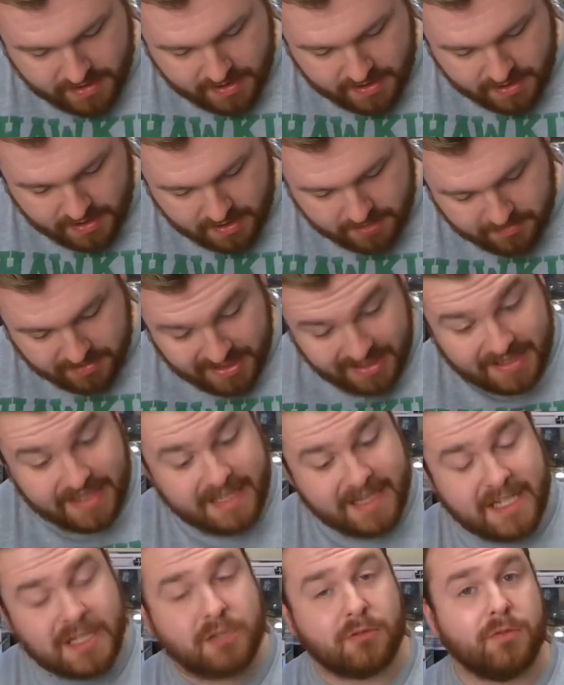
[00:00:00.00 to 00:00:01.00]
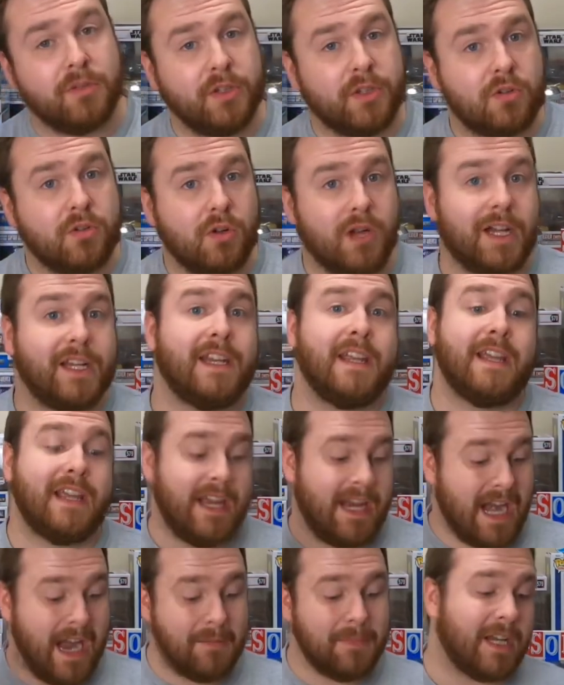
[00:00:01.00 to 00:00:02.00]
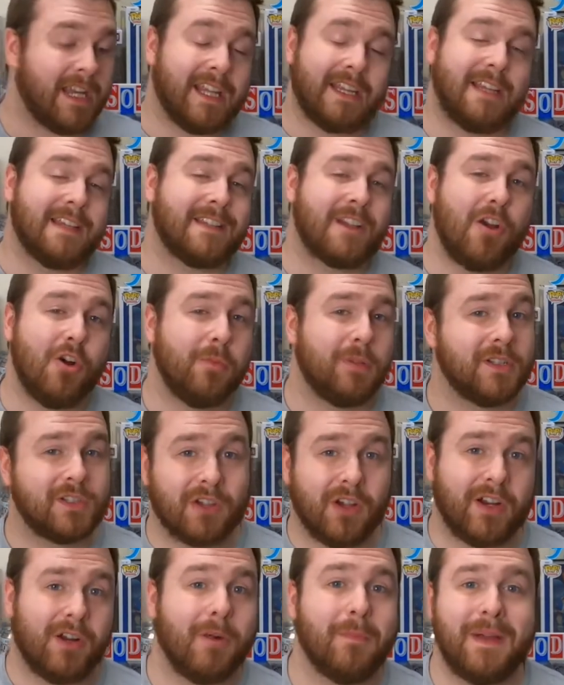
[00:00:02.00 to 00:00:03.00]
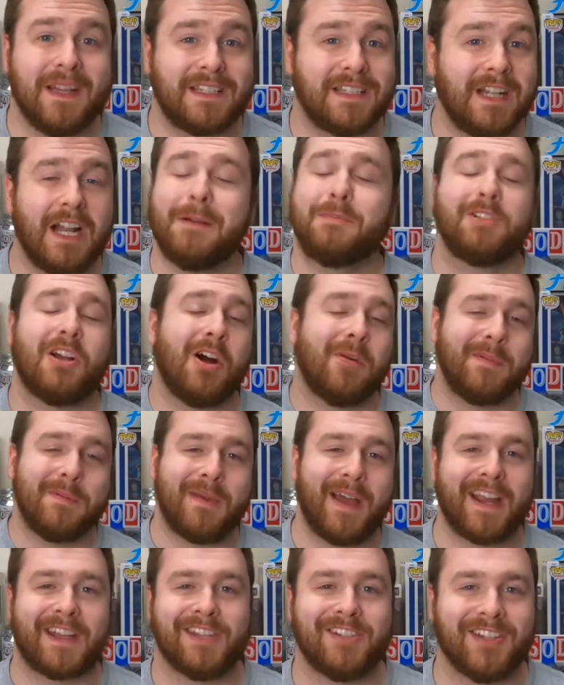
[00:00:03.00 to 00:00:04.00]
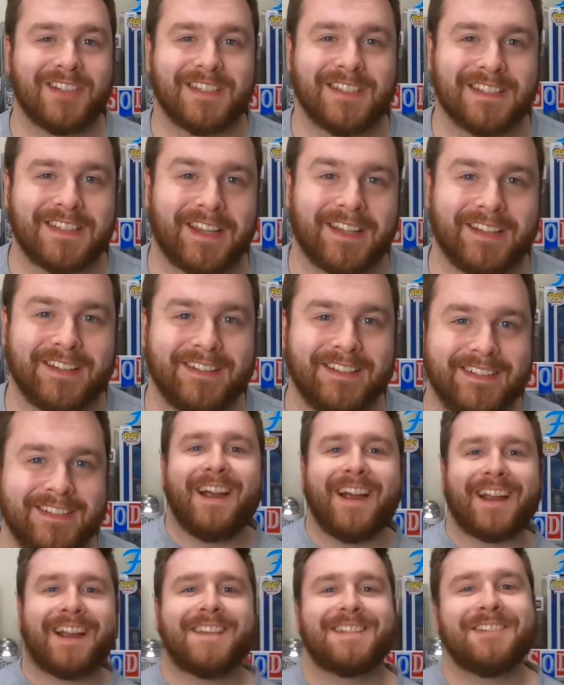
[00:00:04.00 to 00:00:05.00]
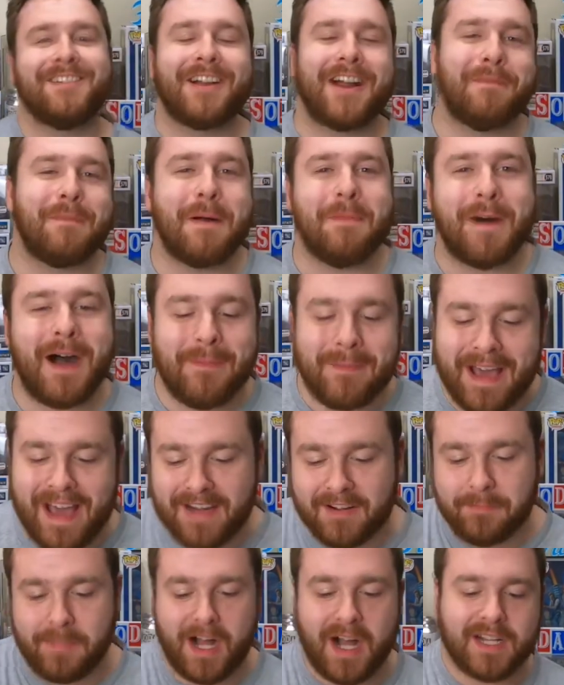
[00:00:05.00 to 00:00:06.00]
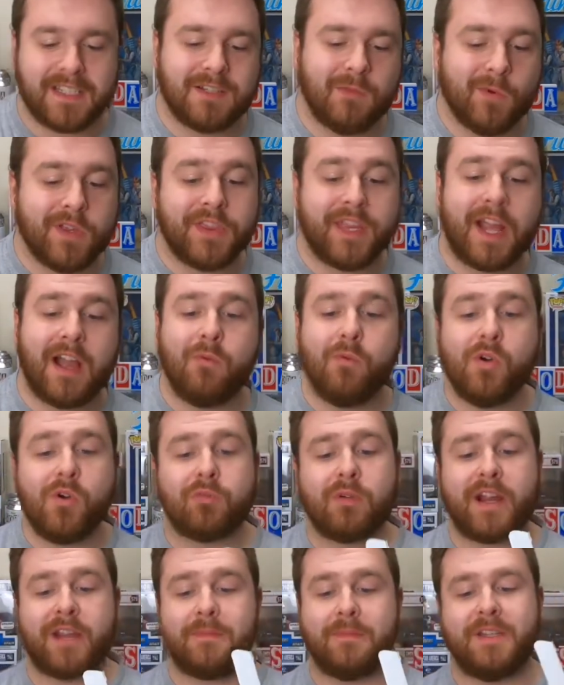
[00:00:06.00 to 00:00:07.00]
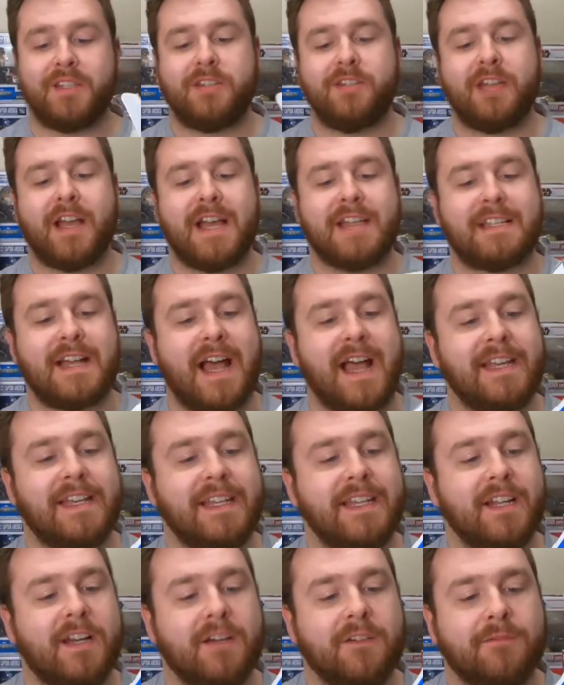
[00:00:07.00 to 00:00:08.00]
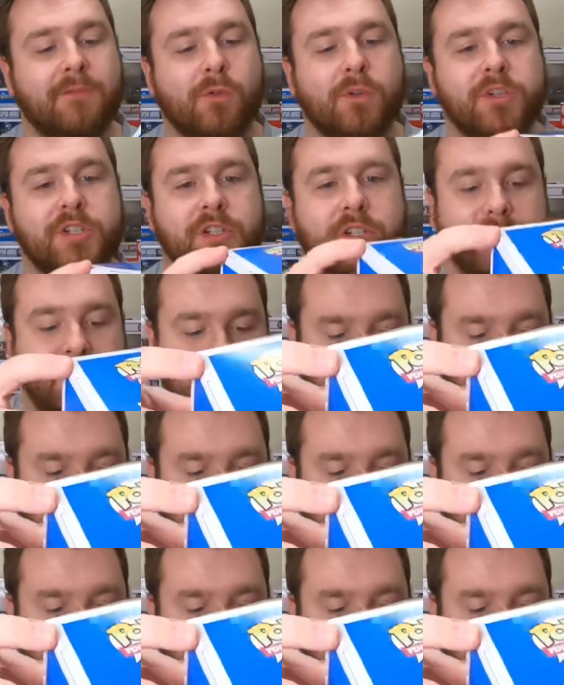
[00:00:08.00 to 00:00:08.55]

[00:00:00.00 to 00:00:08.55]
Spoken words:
But I think that's a really cool idea, and I'm going to get this open so I don't mess it up, so I'll be back in just a second. Alright guys, so I got my pop out of box, and one thing I will recommend to you guys, I did unfortunately